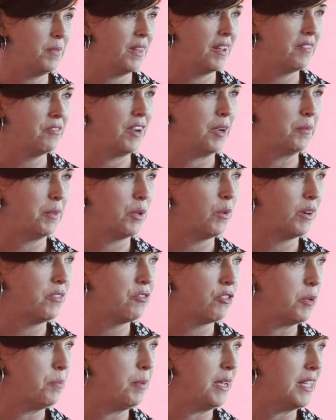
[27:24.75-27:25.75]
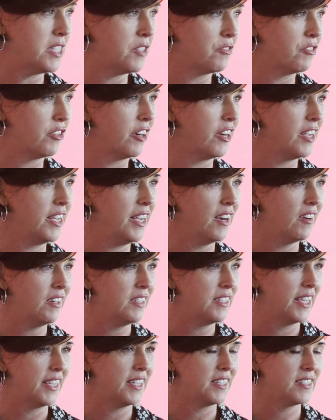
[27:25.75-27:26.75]
that family won free pizza for a year
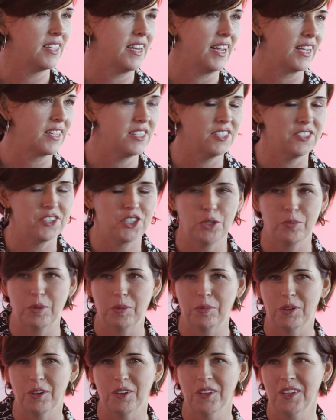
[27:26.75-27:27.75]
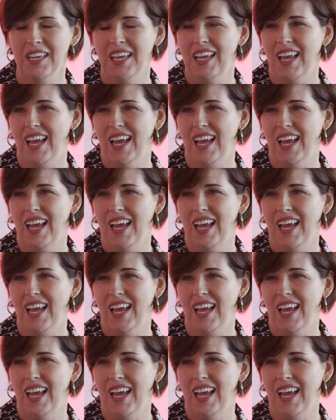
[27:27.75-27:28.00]
and tickets to next year's Super Bowl.